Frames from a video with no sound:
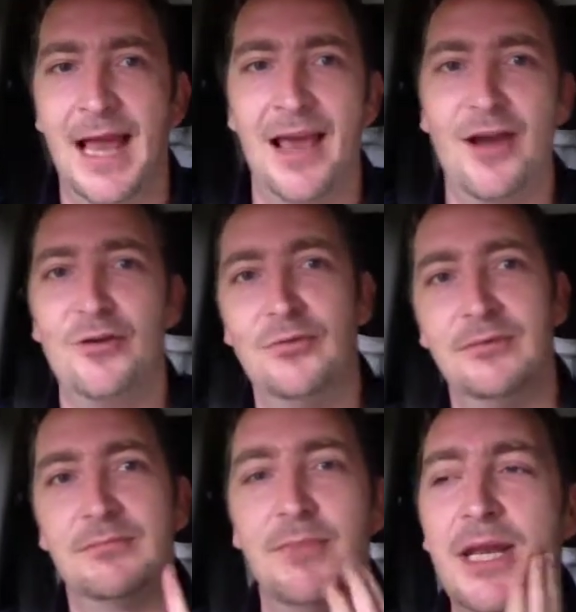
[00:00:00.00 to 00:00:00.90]
Hello,
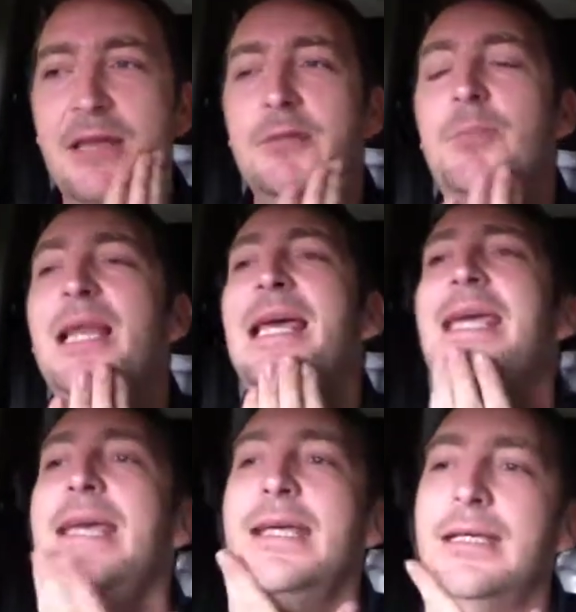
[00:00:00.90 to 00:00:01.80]
my name's
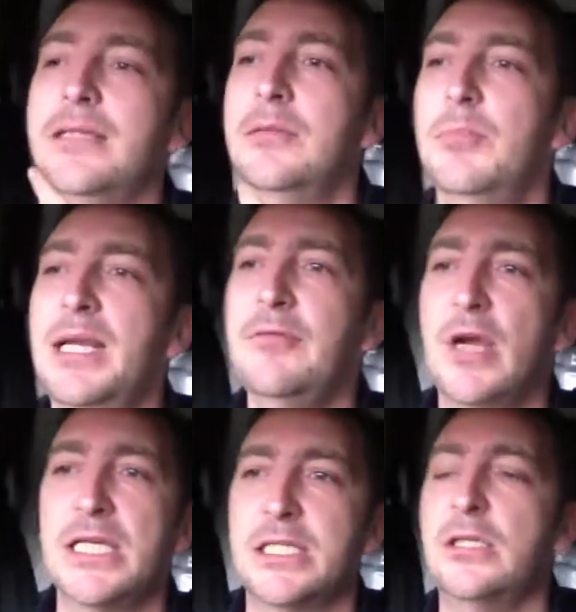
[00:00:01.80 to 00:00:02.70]
Billy
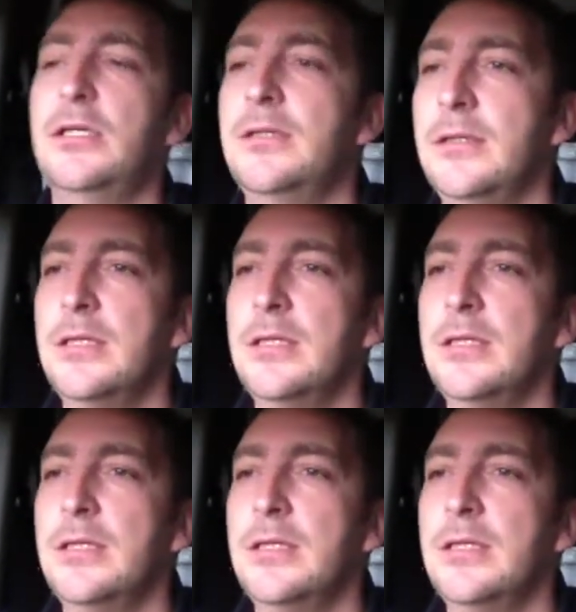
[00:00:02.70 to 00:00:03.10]
Russell.